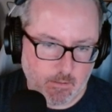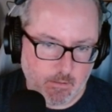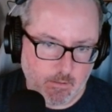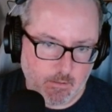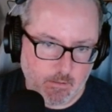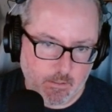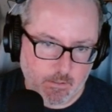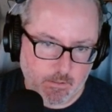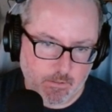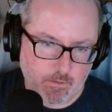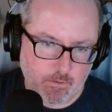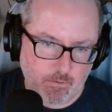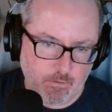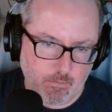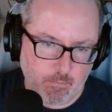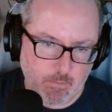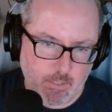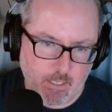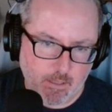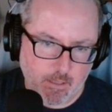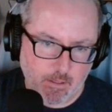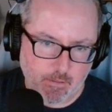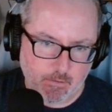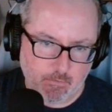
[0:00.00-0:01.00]
This could
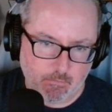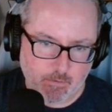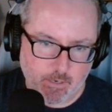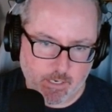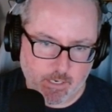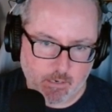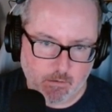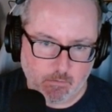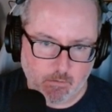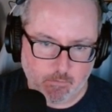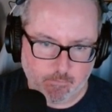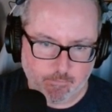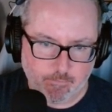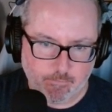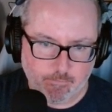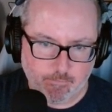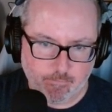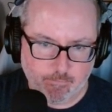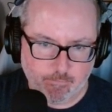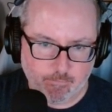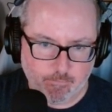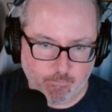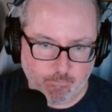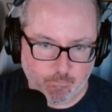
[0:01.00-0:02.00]
be 3 or,
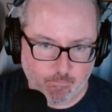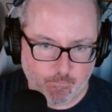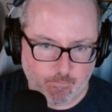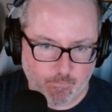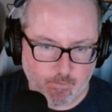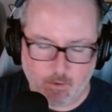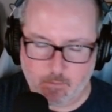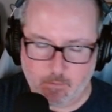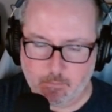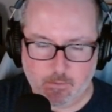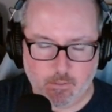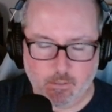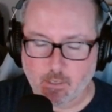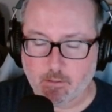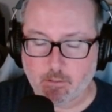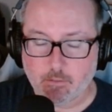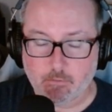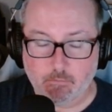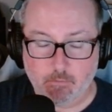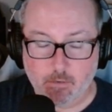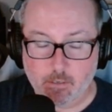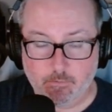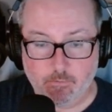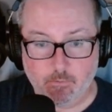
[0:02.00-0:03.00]
I mean not
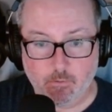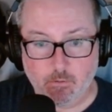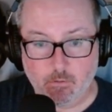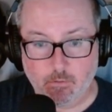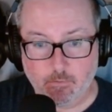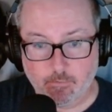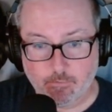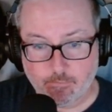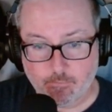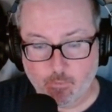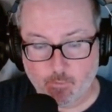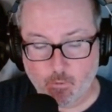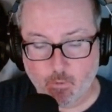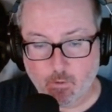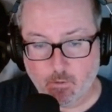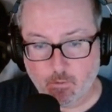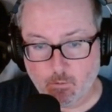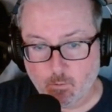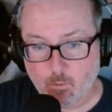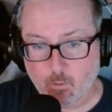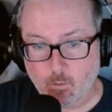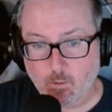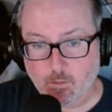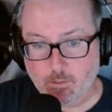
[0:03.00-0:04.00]
3 or 4, 4
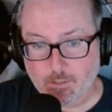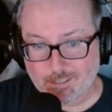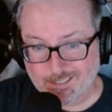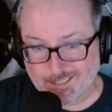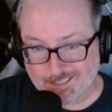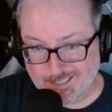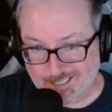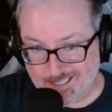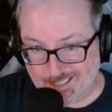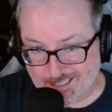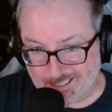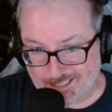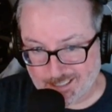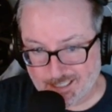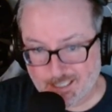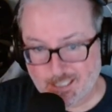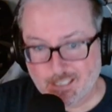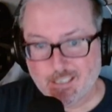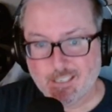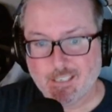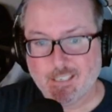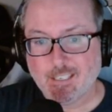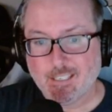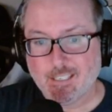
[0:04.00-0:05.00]
or 6.
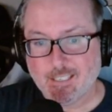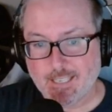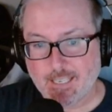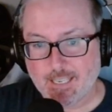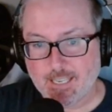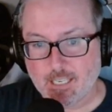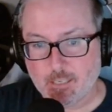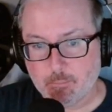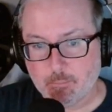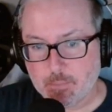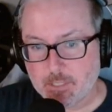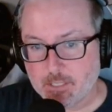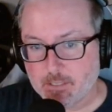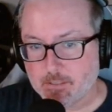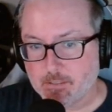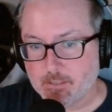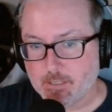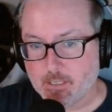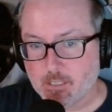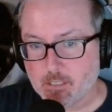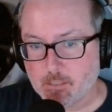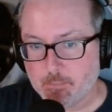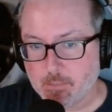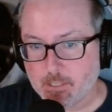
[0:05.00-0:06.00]
Can't be
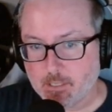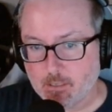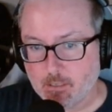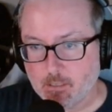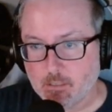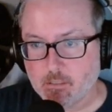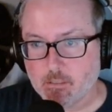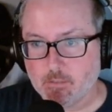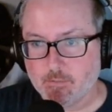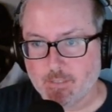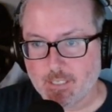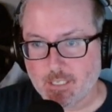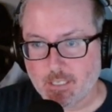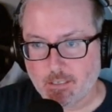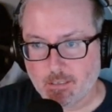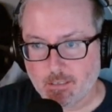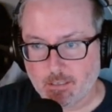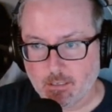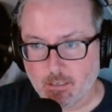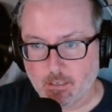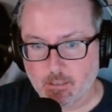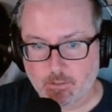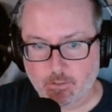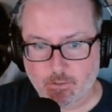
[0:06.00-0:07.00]
6 because of the
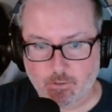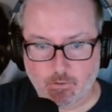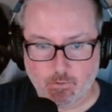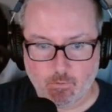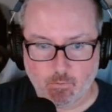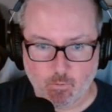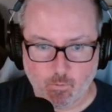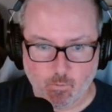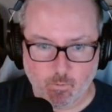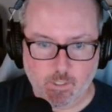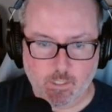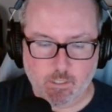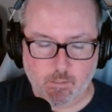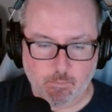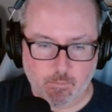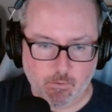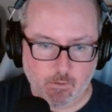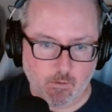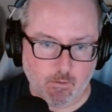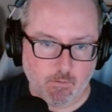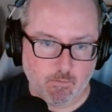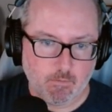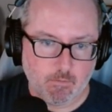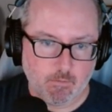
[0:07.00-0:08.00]
Dutch
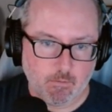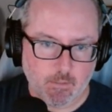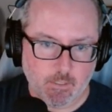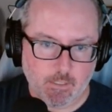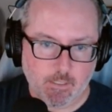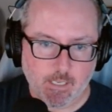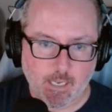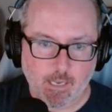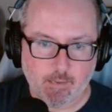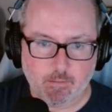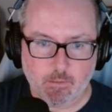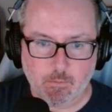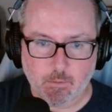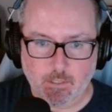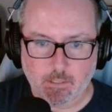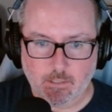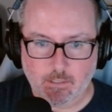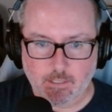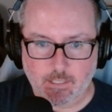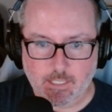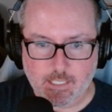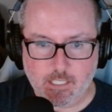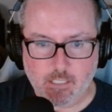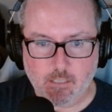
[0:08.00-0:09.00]
whisper. These have to at
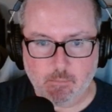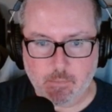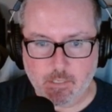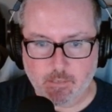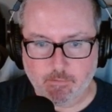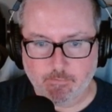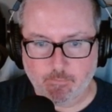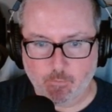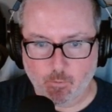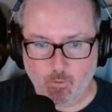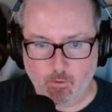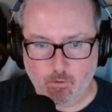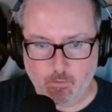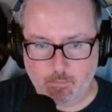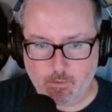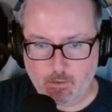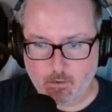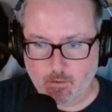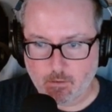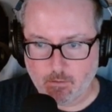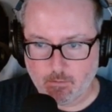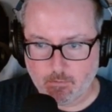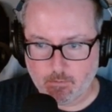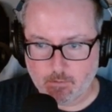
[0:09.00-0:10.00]
least be 4
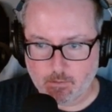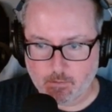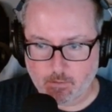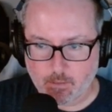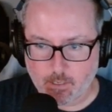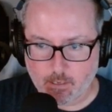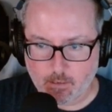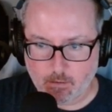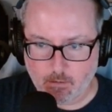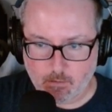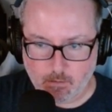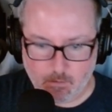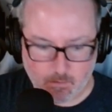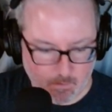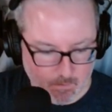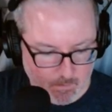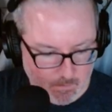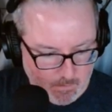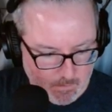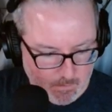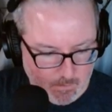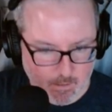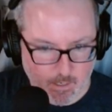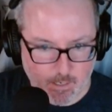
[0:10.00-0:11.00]
apart, so they
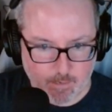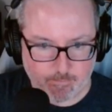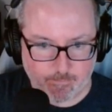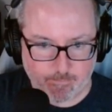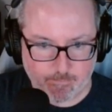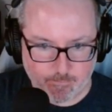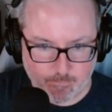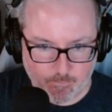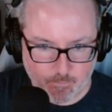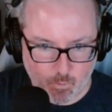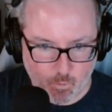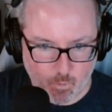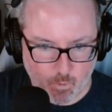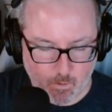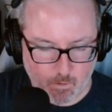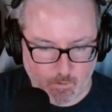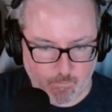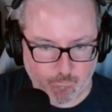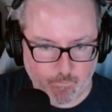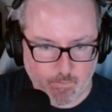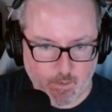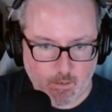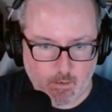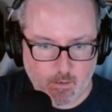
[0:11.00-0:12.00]
are a 4.